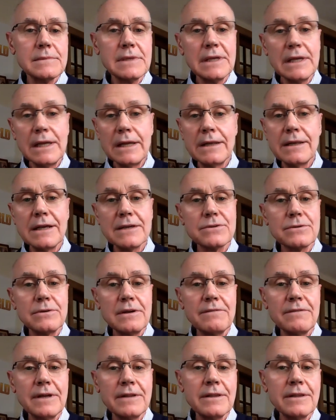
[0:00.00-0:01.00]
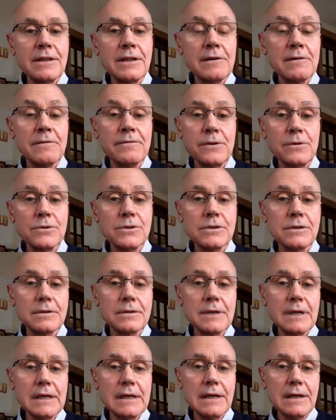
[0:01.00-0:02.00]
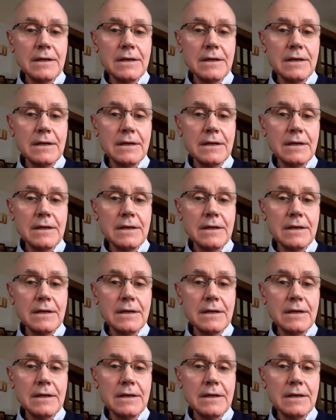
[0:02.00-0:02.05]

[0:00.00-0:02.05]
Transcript: industry event in the near future.